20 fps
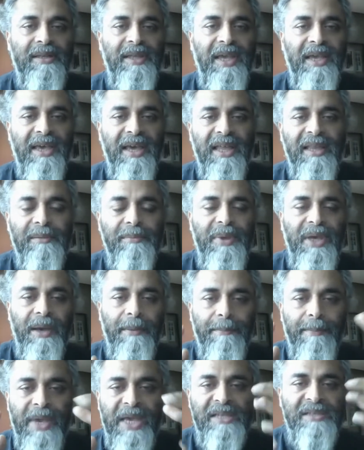they can
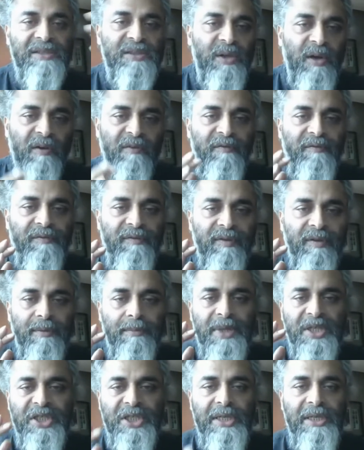be a mix of
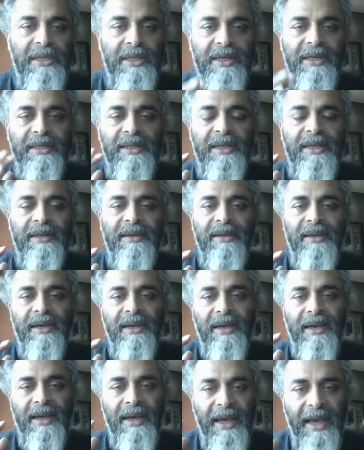machine learning
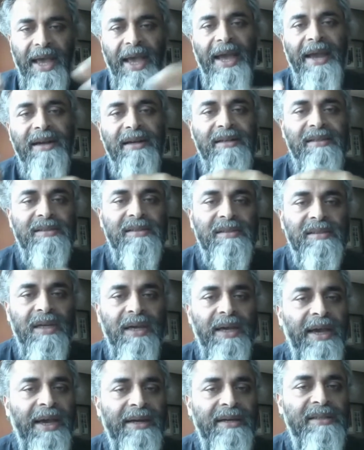and
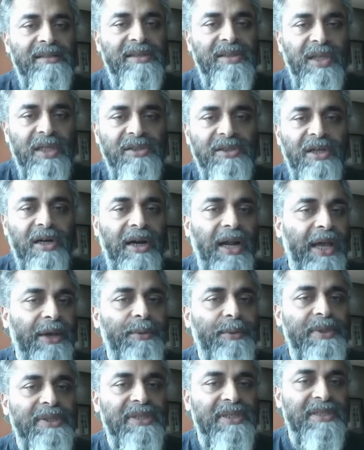structured
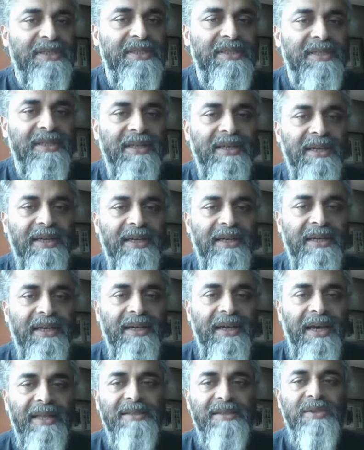languages,
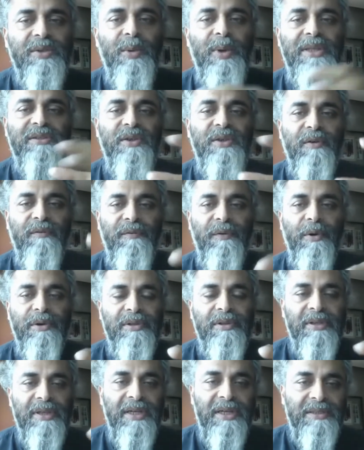and so on and so
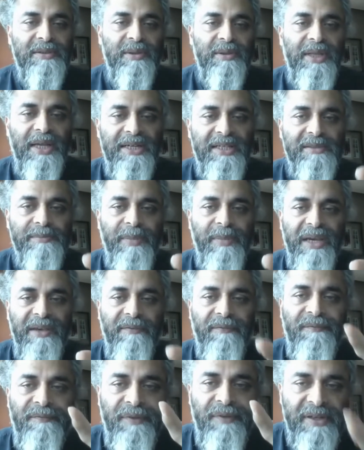forth. So that is
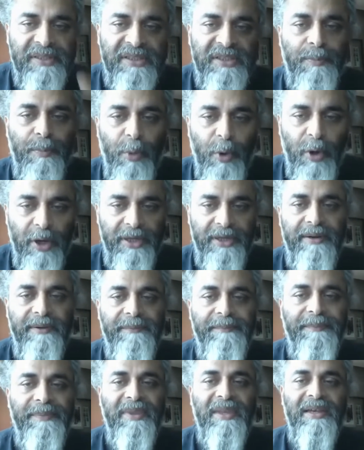my first
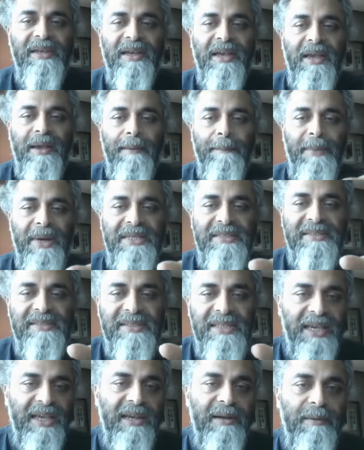point. My
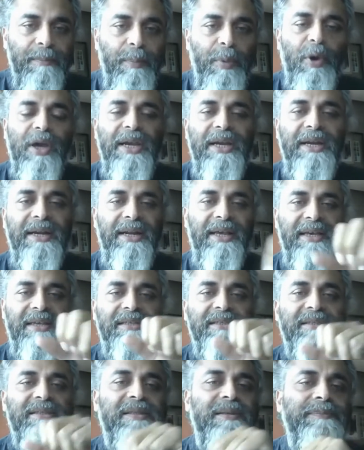second point
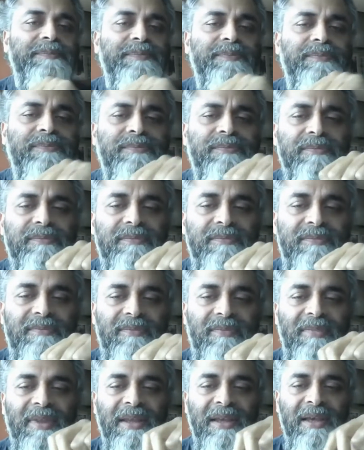is,
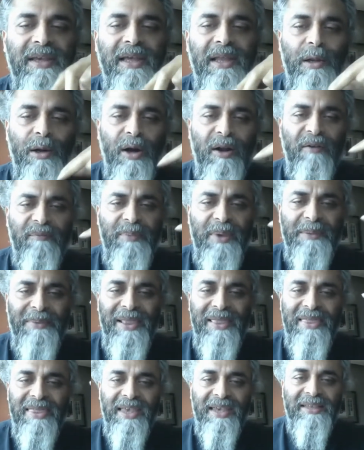a lot of
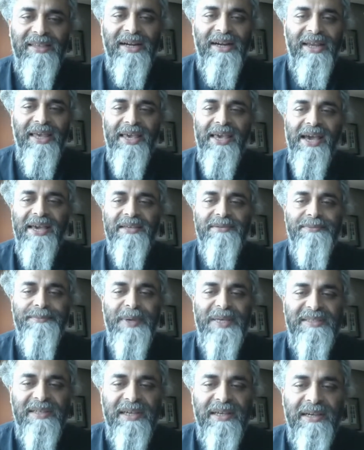people think that AI is
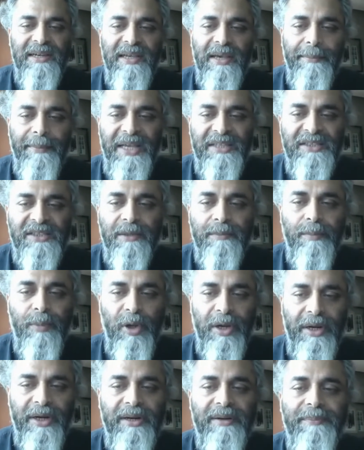basically a magic
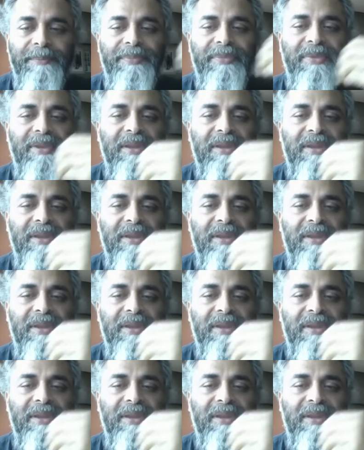bullet,